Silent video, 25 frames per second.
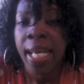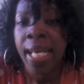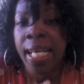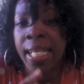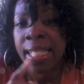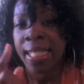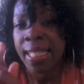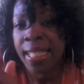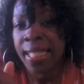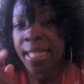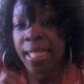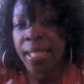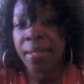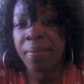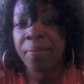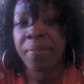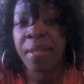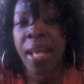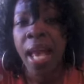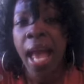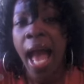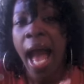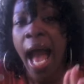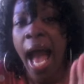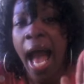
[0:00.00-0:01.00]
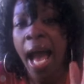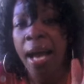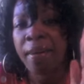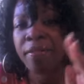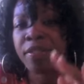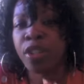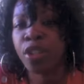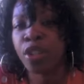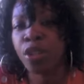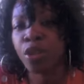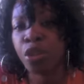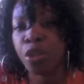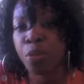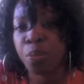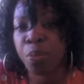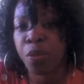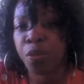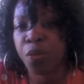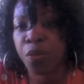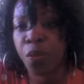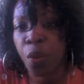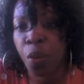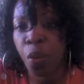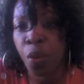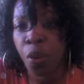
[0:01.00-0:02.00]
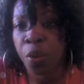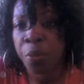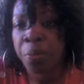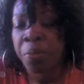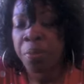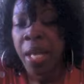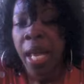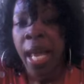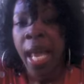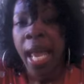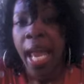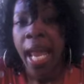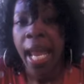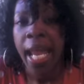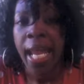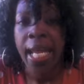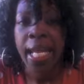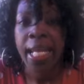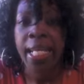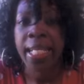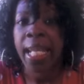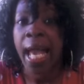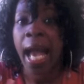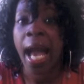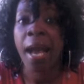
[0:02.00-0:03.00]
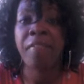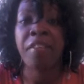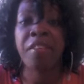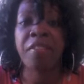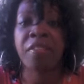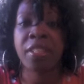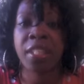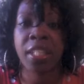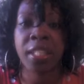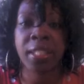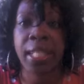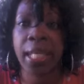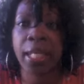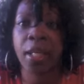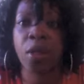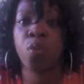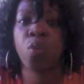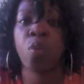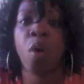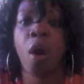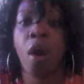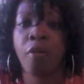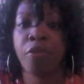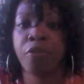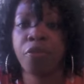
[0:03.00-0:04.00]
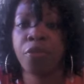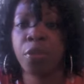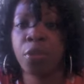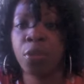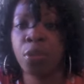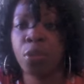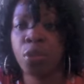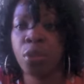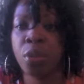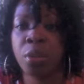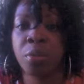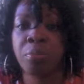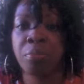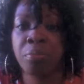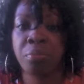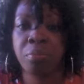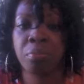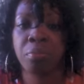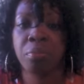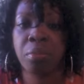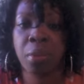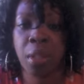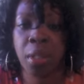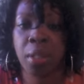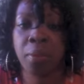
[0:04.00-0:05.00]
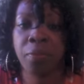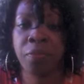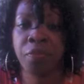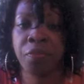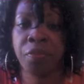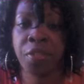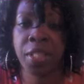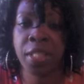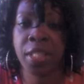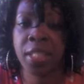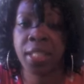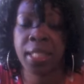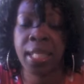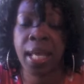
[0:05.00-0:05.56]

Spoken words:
See, I've juiced before, and I've even done like a raw food feast.